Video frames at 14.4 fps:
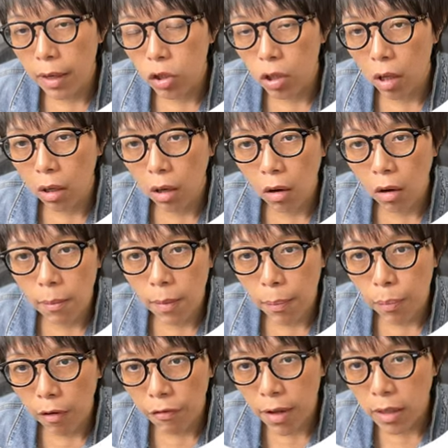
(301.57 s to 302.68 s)
short, lock in my
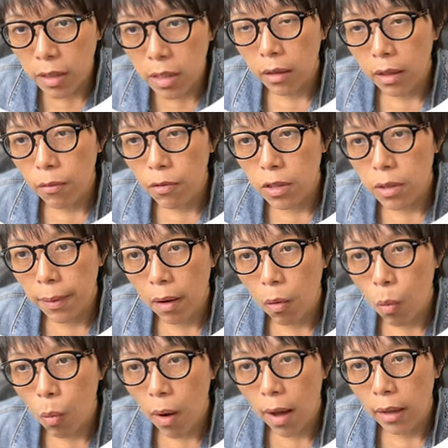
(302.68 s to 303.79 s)
profit. That was about
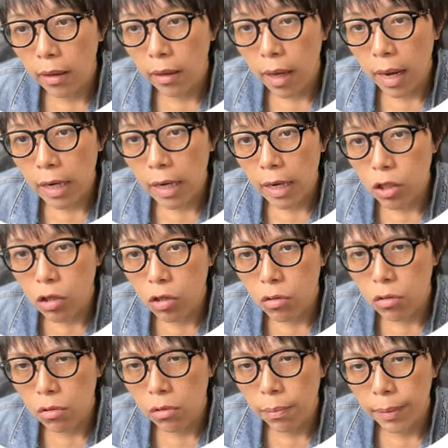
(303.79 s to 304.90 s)

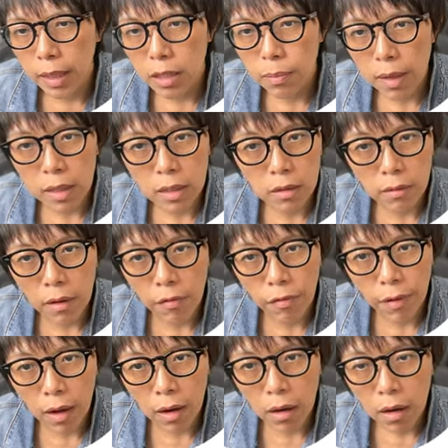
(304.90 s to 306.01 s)
182 plus minus around
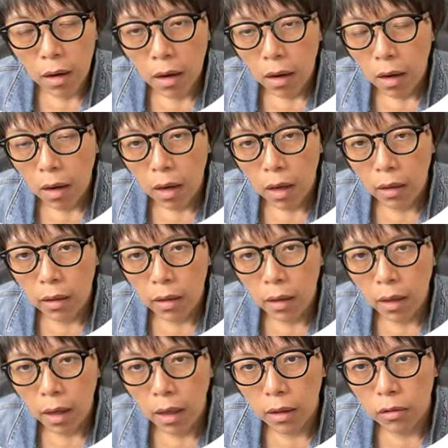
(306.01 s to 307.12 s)
there. And
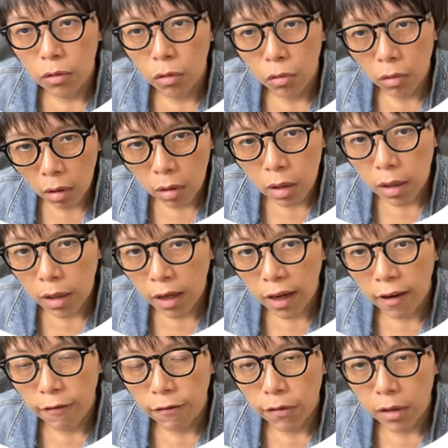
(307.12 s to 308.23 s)
I no longer
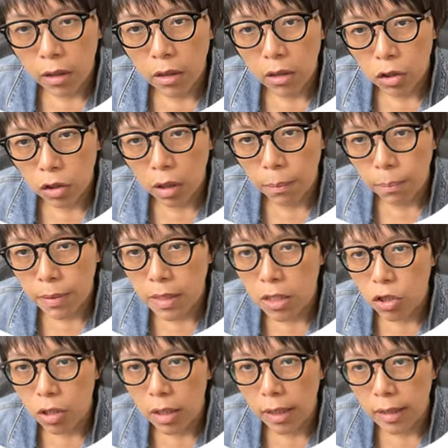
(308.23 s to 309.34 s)
have a short
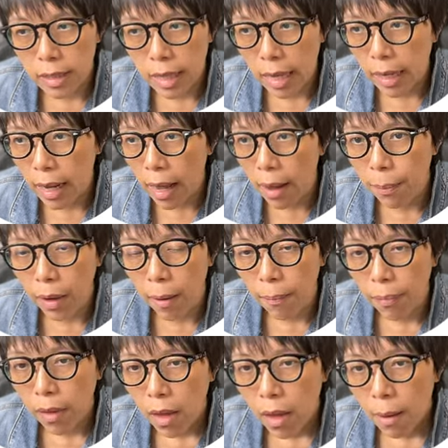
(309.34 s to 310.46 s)
position in Apple.
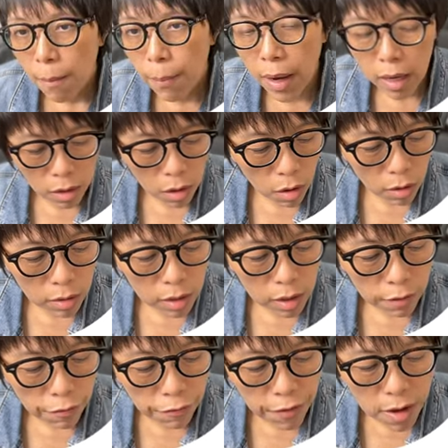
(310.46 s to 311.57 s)
But on the
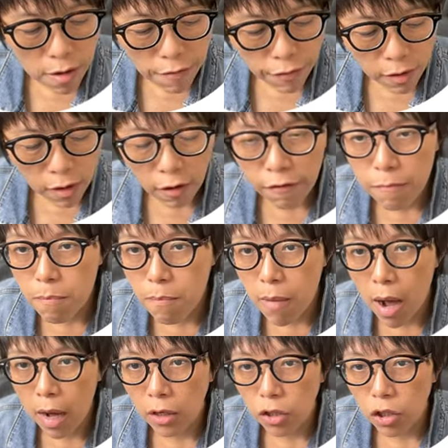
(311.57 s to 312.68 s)
5th of
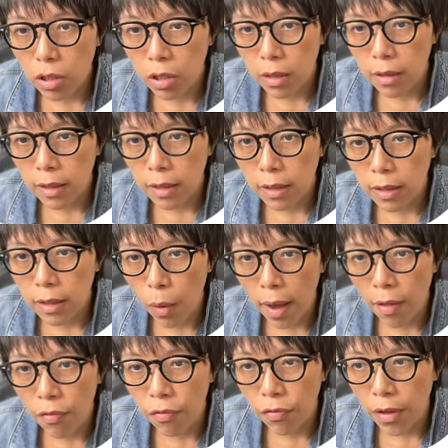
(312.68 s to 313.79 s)
March, that's
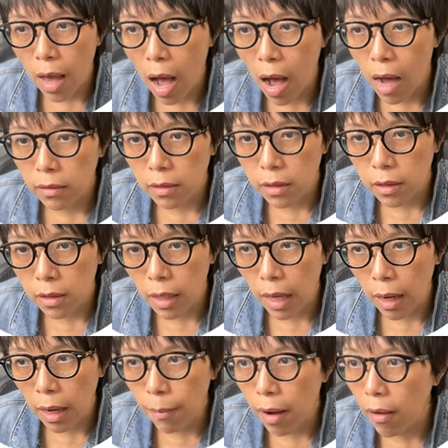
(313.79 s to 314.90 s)
when the article
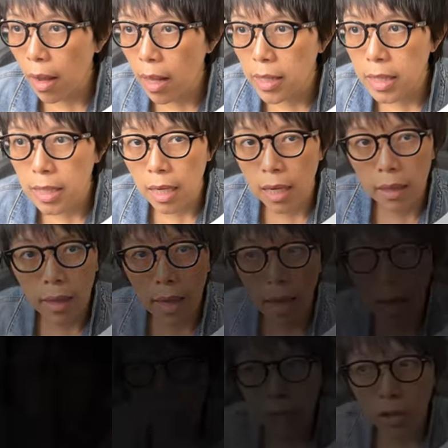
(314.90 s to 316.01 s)
came out and said that
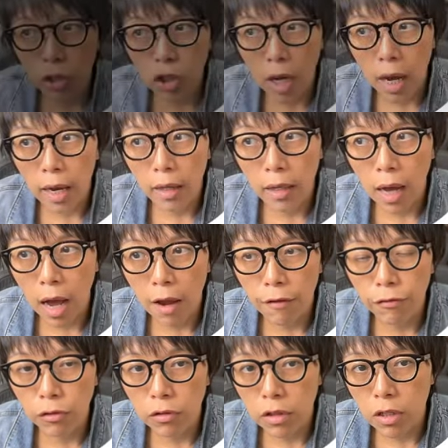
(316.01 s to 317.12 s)
Apple China
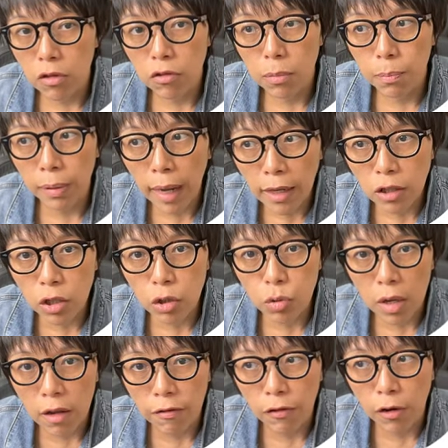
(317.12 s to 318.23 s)
iPhone sales plunged
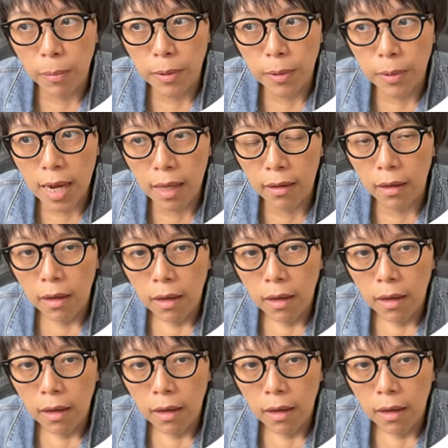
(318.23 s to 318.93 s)
24%